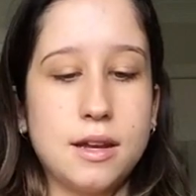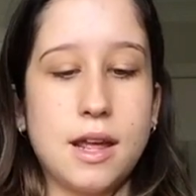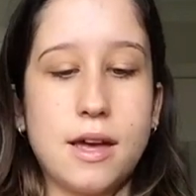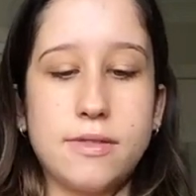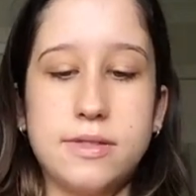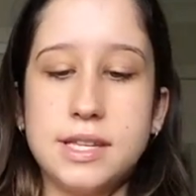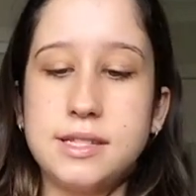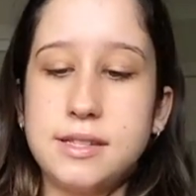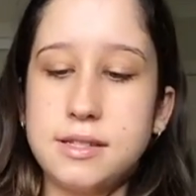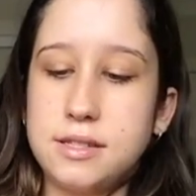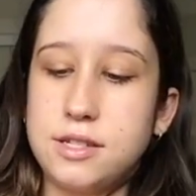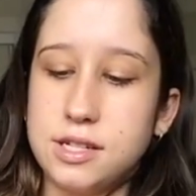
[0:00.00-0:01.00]
Now this
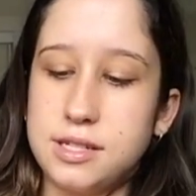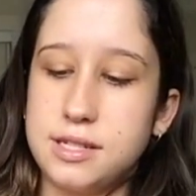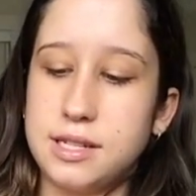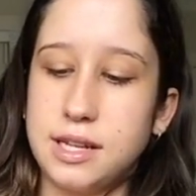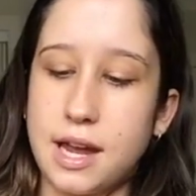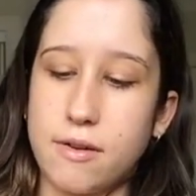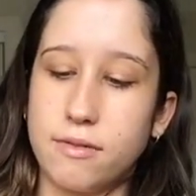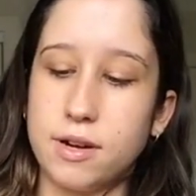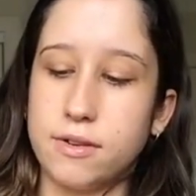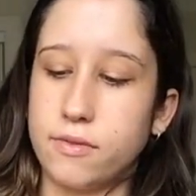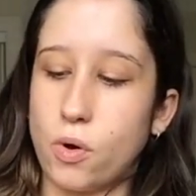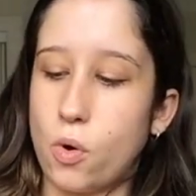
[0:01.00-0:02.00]
is just to get
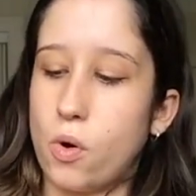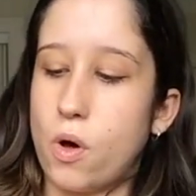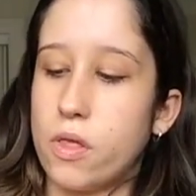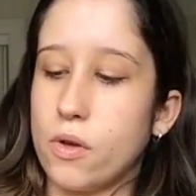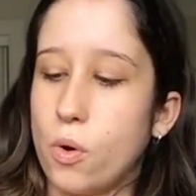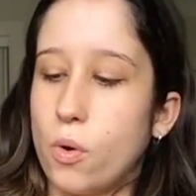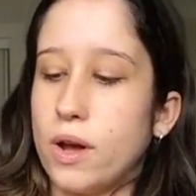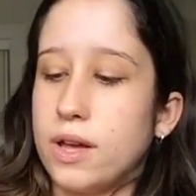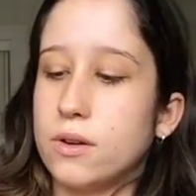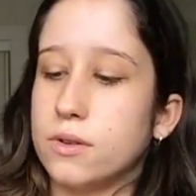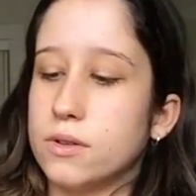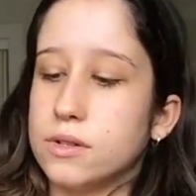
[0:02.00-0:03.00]
rid of all the
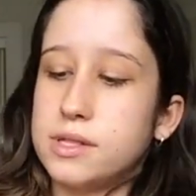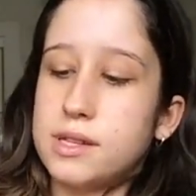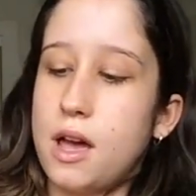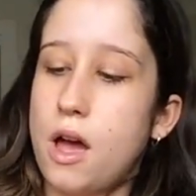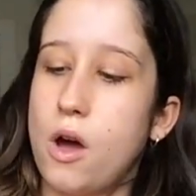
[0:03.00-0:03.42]
oils